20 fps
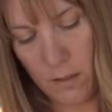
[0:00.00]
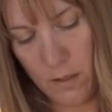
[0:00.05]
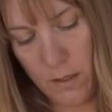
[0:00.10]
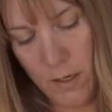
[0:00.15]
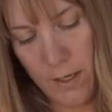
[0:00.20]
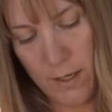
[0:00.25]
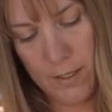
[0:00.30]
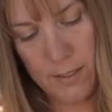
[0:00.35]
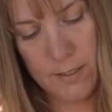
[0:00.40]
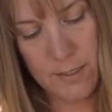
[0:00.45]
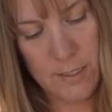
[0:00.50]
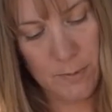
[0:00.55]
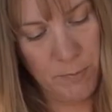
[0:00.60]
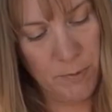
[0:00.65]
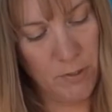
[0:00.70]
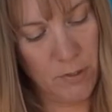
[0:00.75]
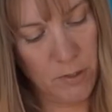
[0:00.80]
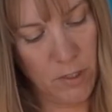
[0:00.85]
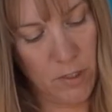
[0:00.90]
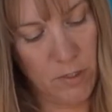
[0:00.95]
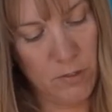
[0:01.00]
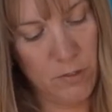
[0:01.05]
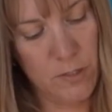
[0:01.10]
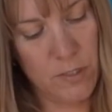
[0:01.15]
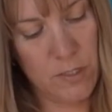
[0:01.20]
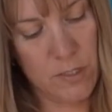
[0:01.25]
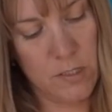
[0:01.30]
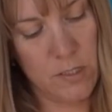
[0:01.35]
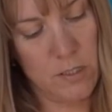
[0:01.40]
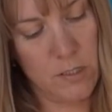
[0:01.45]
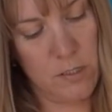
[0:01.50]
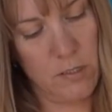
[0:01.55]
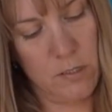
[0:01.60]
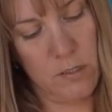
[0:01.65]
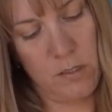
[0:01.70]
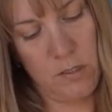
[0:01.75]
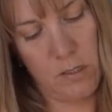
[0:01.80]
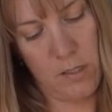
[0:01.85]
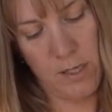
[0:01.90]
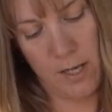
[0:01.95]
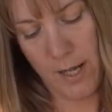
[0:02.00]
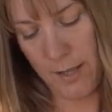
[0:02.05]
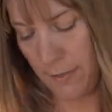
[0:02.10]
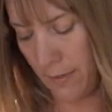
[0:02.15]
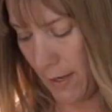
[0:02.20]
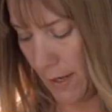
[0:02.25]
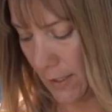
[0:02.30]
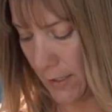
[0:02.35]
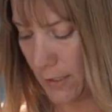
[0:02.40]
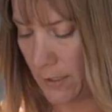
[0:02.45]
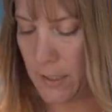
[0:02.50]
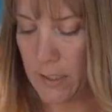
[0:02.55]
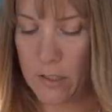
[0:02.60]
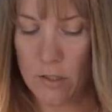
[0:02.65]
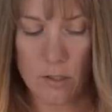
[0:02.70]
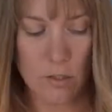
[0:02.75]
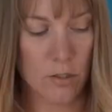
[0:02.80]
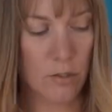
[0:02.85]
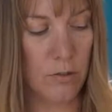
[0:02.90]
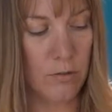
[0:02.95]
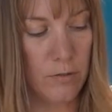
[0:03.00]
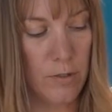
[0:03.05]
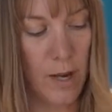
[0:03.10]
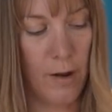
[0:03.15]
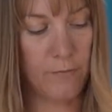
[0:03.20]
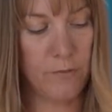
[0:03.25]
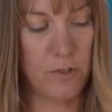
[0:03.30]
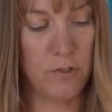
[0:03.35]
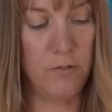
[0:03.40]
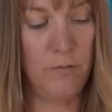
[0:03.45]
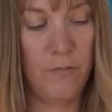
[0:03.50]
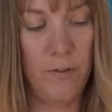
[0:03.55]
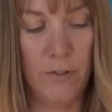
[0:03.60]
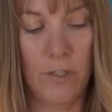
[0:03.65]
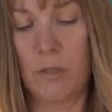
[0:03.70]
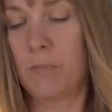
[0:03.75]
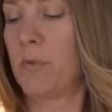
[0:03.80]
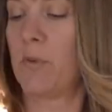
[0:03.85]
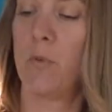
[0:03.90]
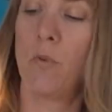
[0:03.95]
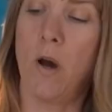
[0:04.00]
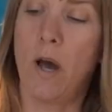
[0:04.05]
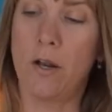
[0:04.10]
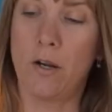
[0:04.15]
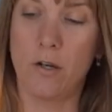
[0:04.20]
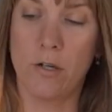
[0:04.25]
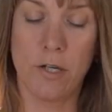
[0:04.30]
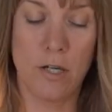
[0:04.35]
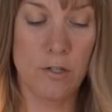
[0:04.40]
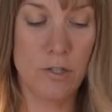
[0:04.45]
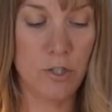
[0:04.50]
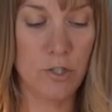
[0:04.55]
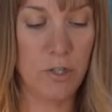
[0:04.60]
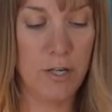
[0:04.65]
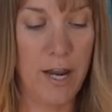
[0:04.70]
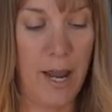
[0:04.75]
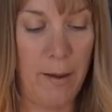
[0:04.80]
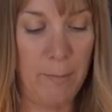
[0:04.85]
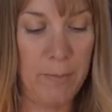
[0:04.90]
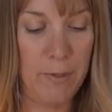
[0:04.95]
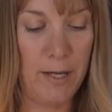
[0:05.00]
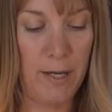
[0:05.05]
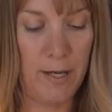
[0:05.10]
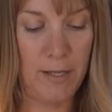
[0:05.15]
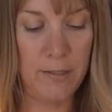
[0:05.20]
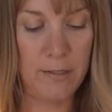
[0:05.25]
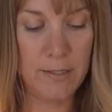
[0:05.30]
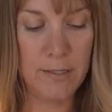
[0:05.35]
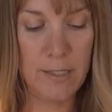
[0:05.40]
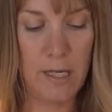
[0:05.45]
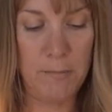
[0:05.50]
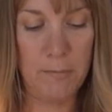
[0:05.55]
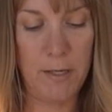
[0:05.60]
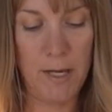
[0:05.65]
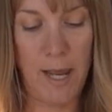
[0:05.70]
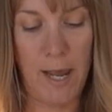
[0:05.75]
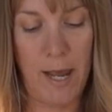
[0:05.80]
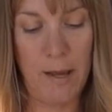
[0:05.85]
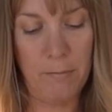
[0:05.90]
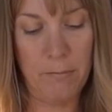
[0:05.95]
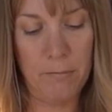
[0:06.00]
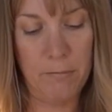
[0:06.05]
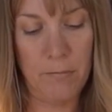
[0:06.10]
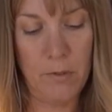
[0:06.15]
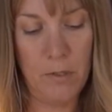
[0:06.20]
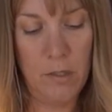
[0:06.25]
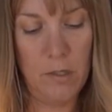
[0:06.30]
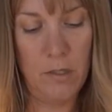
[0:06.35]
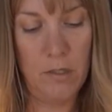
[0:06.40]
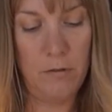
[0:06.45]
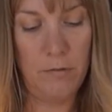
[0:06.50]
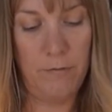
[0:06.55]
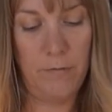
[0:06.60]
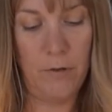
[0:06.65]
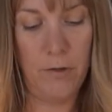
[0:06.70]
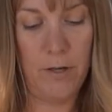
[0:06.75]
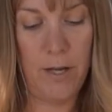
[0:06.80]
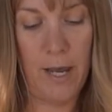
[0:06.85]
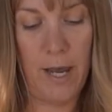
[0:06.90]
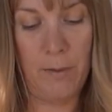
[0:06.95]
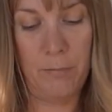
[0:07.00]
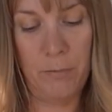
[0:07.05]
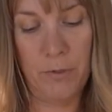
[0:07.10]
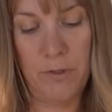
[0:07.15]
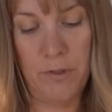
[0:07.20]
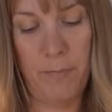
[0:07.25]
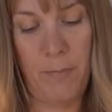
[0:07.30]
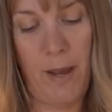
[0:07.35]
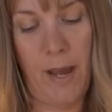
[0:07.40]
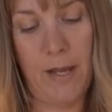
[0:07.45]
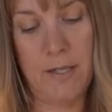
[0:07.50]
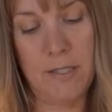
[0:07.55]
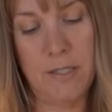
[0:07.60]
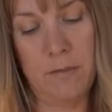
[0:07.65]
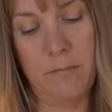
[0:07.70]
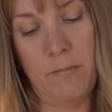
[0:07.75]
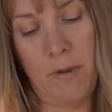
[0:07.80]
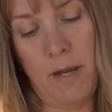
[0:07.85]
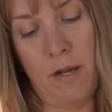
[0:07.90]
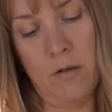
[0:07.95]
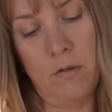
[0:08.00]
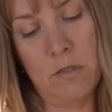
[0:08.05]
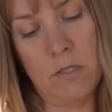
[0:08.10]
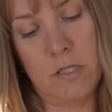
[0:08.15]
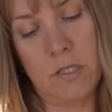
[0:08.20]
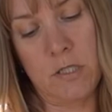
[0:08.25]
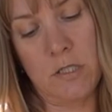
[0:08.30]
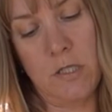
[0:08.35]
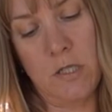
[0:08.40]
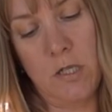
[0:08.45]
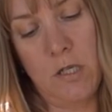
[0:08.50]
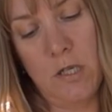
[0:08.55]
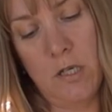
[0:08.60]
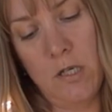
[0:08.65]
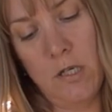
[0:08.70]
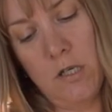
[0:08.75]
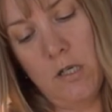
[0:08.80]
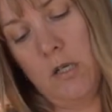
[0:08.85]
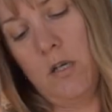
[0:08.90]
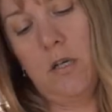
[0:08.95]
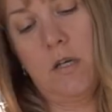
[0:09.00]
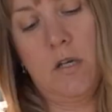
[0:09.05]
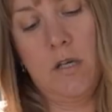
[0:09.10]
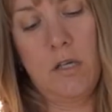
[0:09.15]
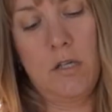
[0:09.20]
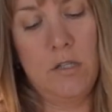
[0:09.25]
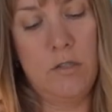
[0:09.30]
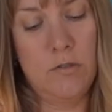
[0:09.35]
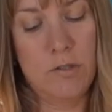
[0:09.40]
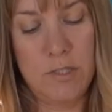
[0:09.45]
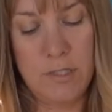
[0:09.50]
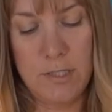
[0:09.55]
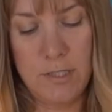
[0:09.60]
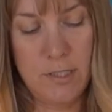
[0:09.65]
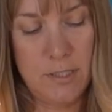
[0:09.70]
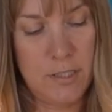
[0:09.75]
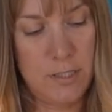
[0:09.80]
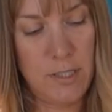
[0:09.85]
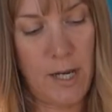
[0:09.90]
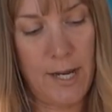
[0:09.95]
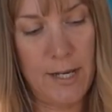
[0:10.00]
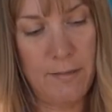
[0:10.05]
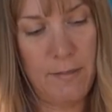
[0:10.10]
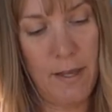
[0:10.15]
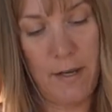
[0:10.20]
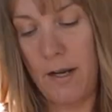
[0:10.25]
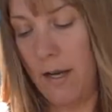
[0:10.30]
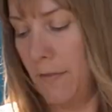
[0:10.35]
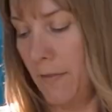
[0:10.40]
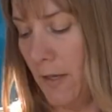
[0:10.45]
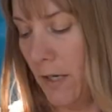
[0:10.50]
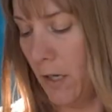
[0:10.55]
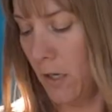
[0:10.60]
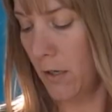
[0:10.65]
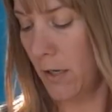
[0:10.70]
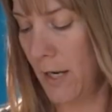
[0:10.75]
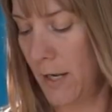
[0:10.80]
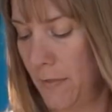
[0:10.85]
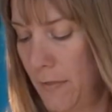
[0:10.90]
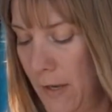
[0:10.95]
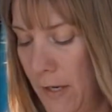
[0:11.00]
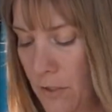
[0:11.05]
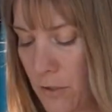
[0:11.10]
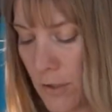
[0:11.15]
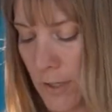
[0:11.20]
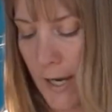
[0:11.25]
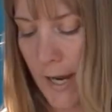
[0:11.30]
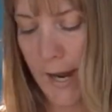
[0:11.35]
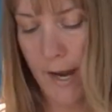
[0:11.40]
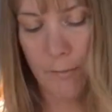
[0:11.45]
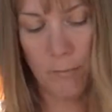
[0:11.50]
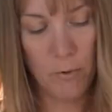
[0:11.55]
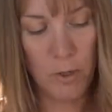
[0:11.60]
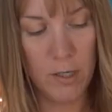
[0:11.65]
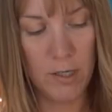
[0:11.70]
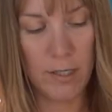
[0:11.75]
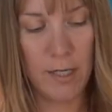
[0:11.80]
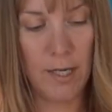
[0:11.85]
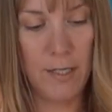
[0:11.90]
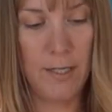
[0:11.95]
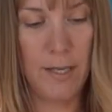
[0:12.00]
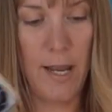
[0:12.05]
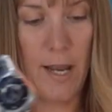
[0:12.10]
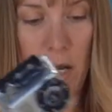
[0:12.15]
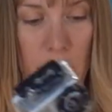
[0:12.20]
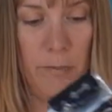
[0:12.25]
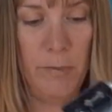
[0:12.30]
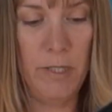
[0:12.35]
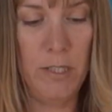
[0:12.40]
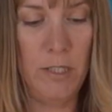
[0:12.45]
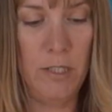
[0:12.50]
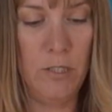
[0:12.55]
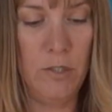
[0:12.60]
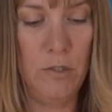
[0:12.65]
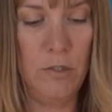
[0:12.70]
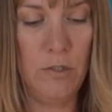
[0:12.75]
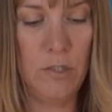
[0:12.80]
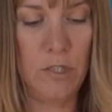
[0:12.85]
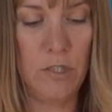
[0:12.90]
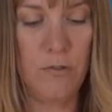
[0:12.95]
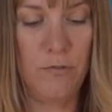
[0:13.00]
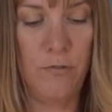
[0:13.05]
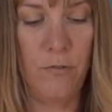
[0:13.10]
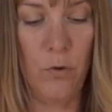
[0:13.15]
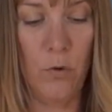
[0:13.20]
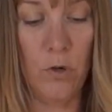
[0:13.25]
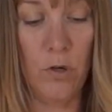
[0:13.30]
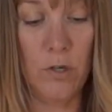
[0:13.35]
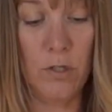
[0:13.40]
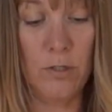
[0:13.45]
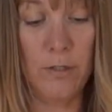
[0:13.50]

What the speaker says: and zip it closed. And then here, after you fill it up with water, here's your cap again, same cap, fill cap with the patented mount. You tighten that on there, and then your camera can now be used for